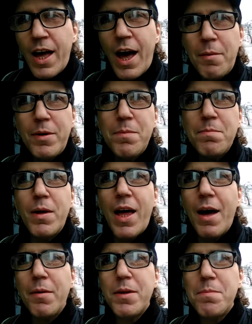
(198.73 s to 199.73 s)
How many
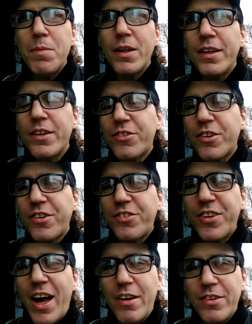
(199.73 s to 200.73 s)
how many millions did the
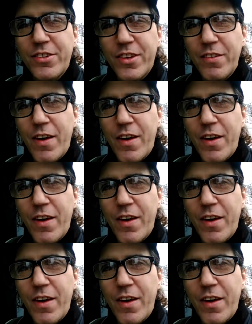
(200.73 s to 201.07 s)
Saudis give?